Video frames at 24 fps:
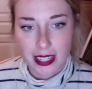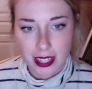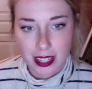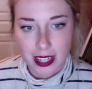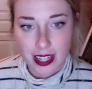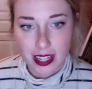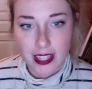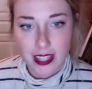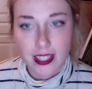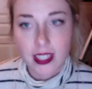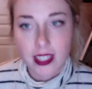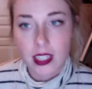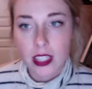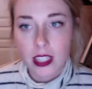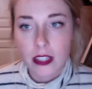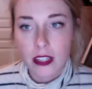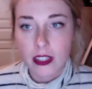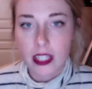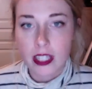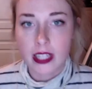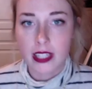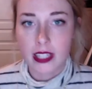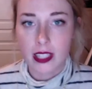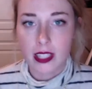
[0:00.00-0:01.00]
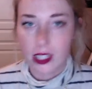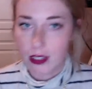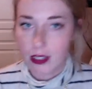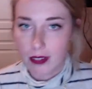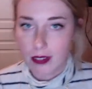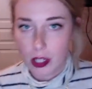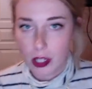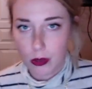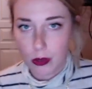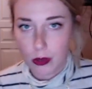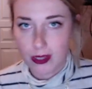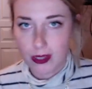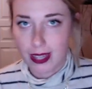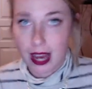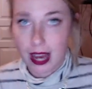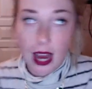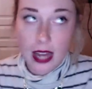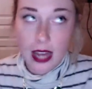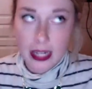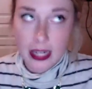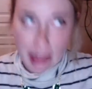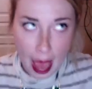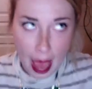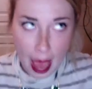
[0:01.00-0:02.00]
because clearly these individuals
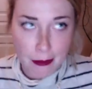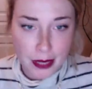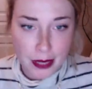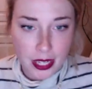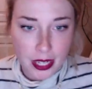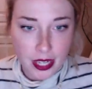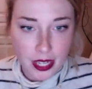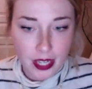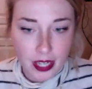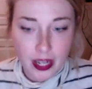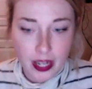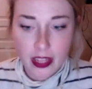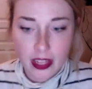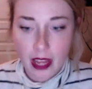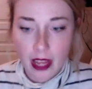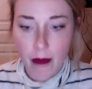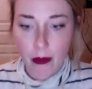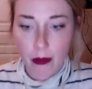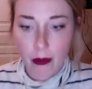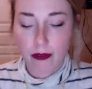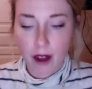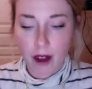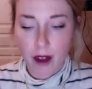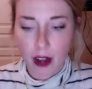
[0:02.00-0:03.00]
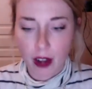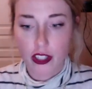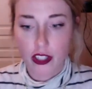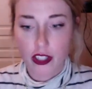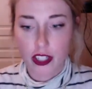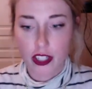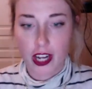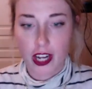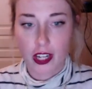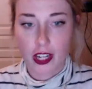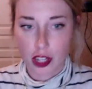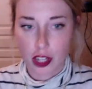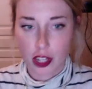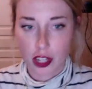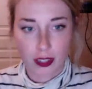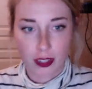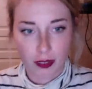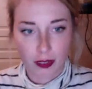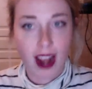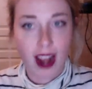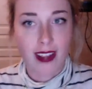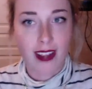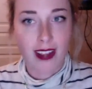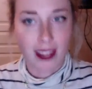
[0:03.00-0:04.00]
adapted and they were functioning just
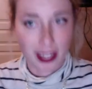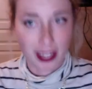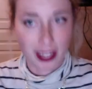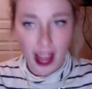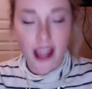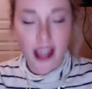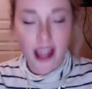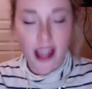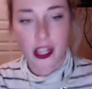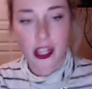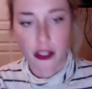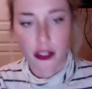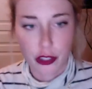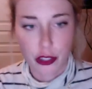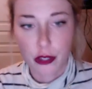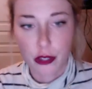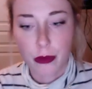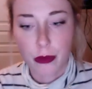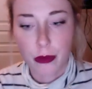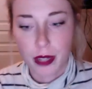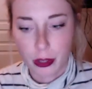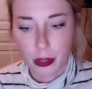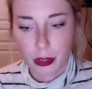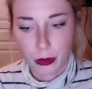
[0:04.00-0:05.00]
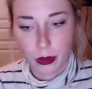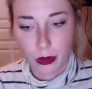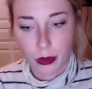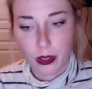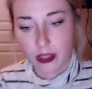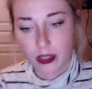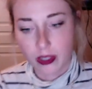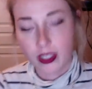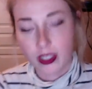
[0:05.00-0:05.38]
fine like any other human in the world.